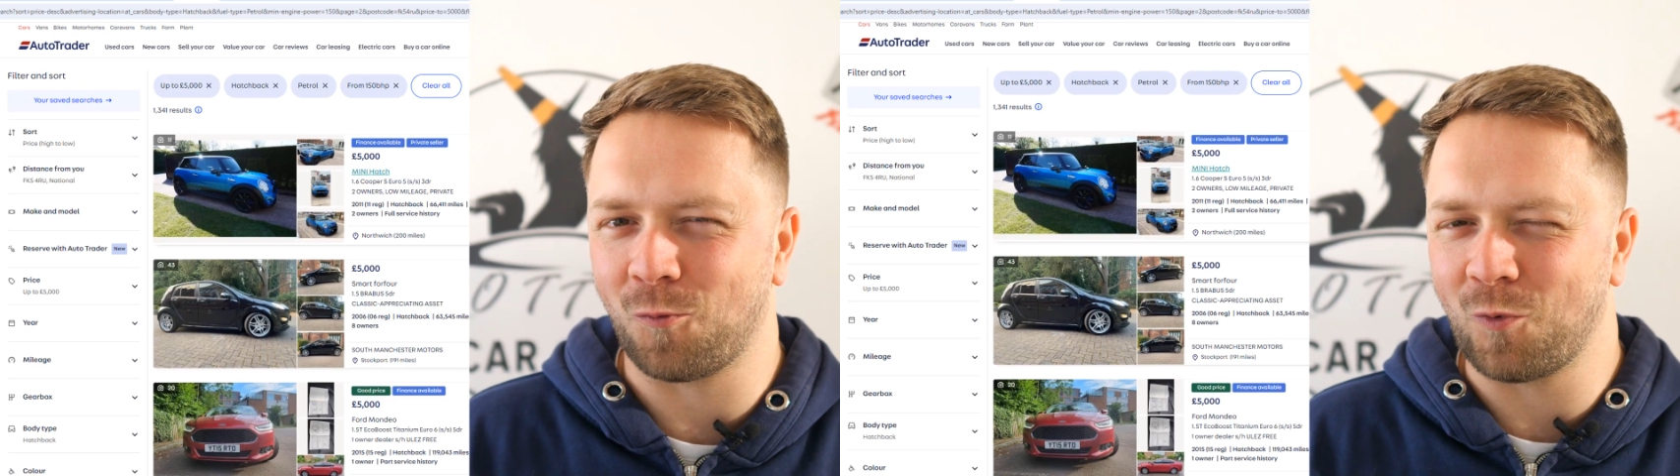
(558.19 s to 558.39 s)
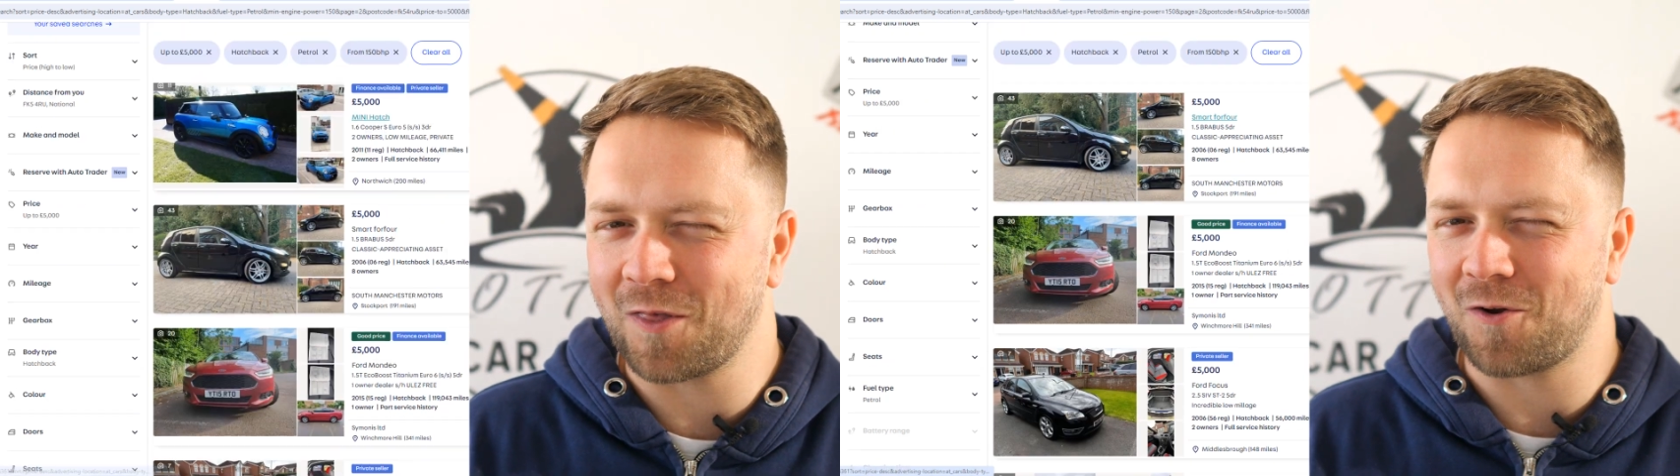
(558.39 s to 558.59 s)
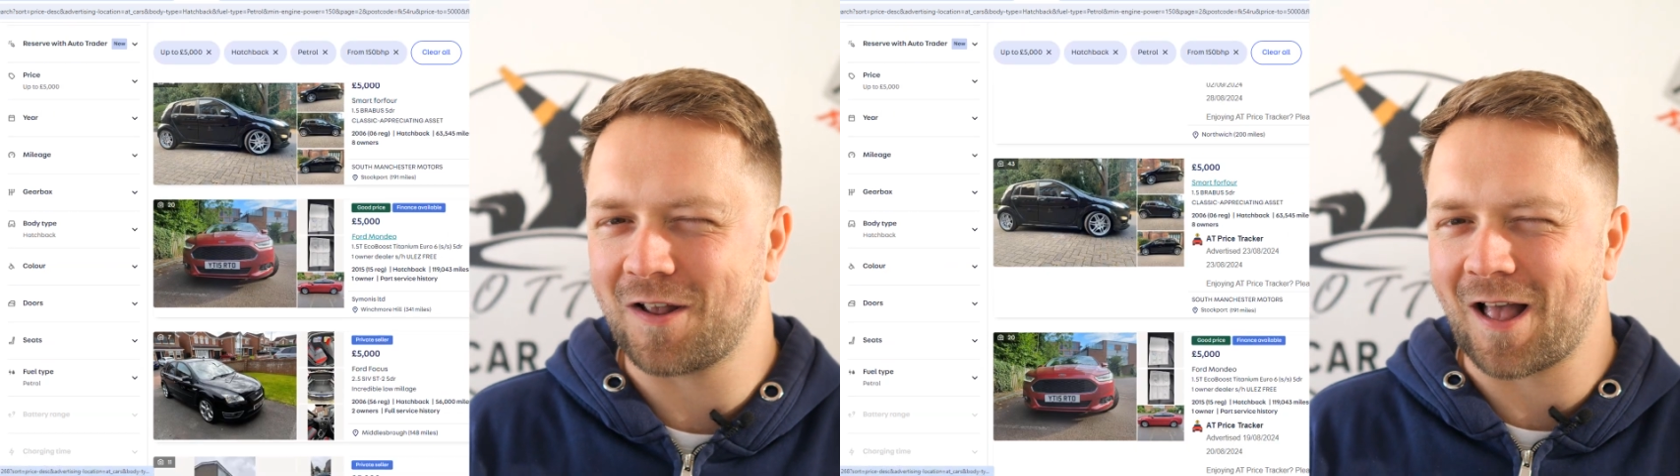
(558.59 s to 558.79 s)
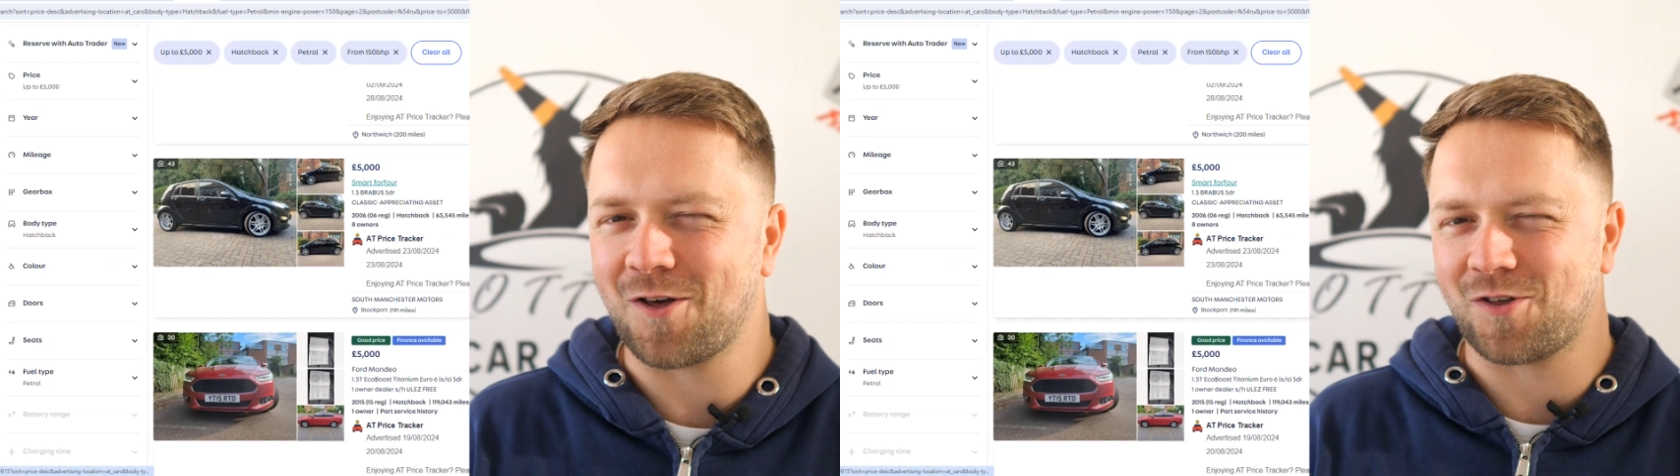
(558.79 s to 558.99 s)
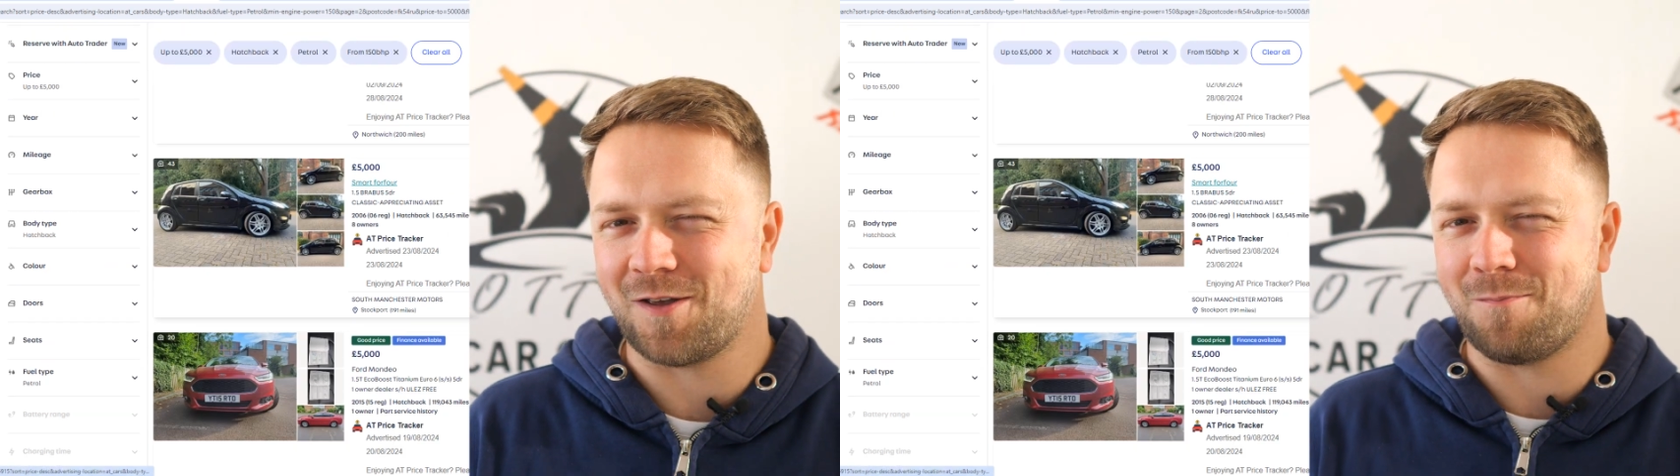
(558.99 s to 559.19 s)
Whether you'd
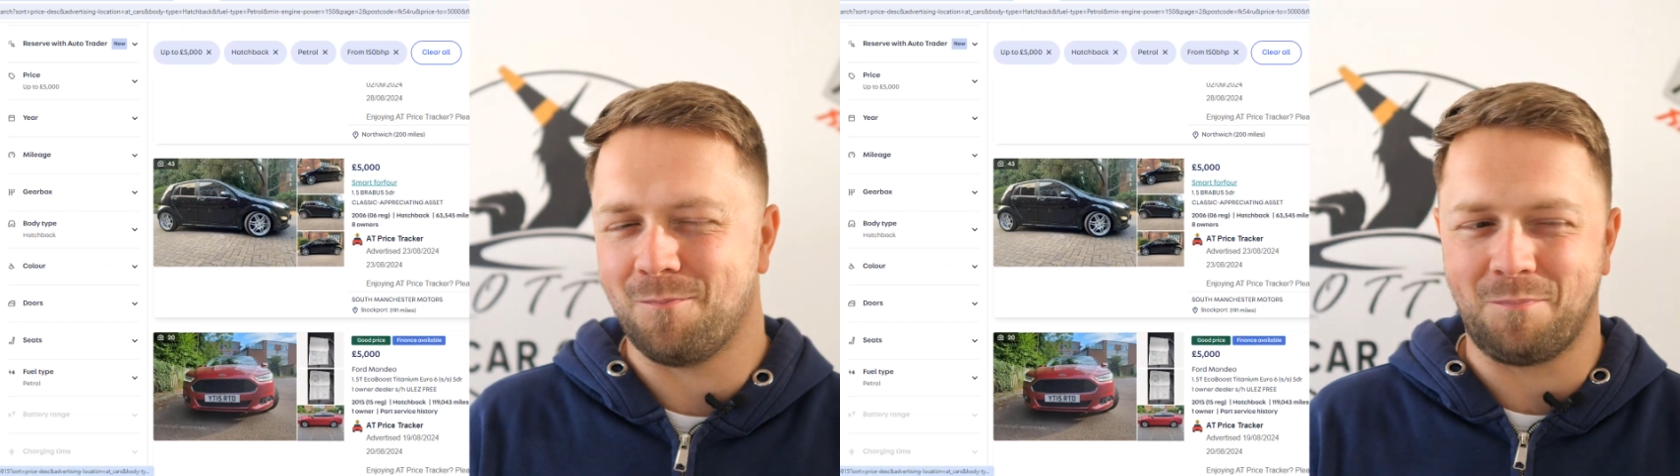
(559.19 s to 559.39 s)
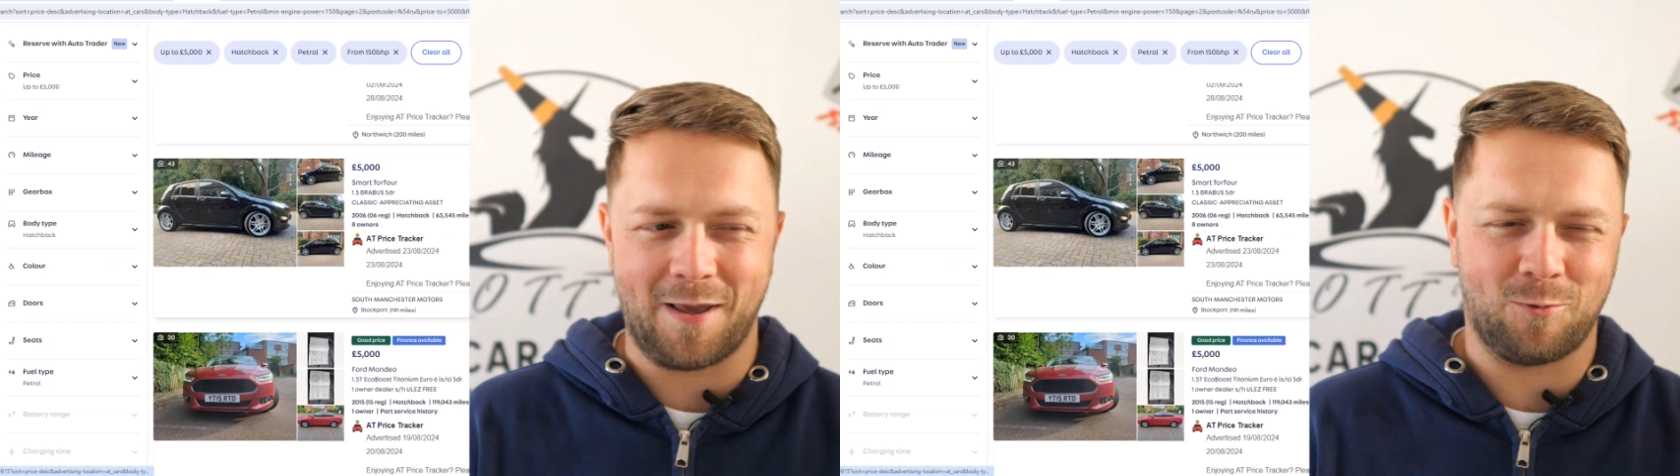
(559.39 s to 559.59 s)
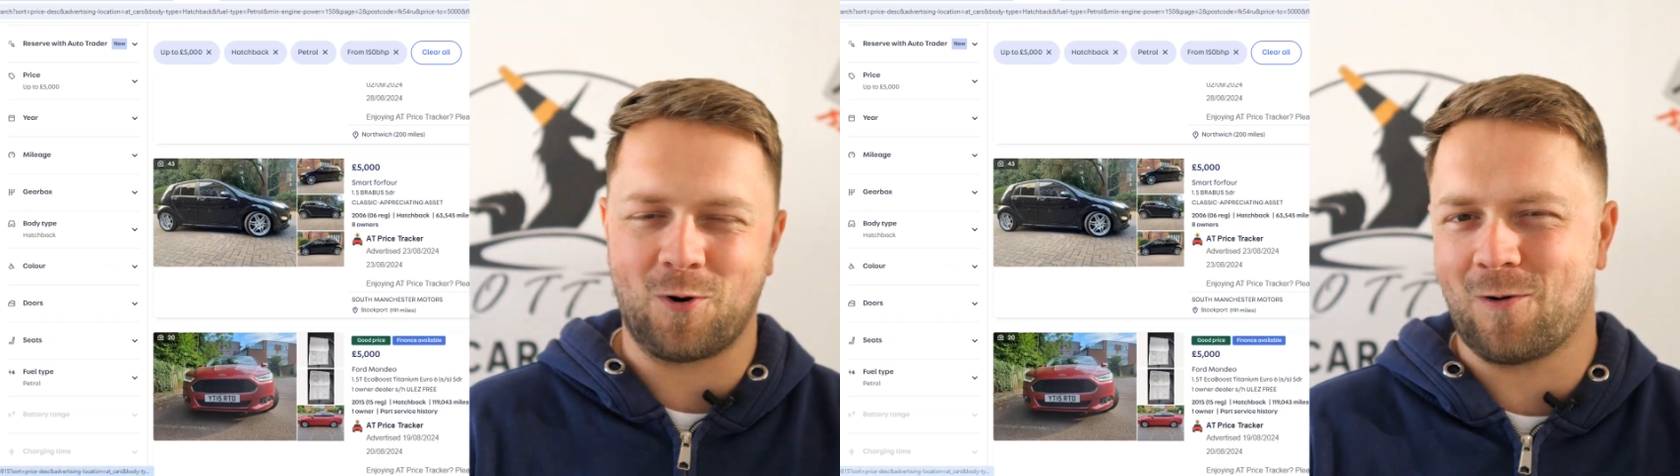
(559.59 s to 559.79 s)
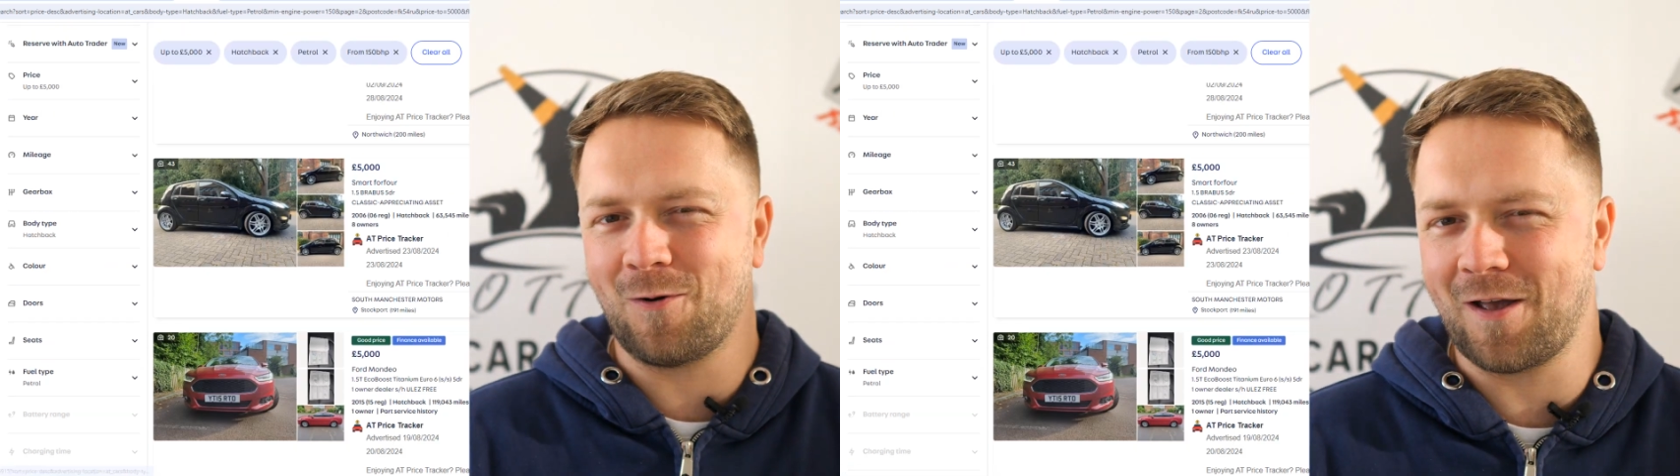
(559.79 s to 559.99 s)
actually be able to go out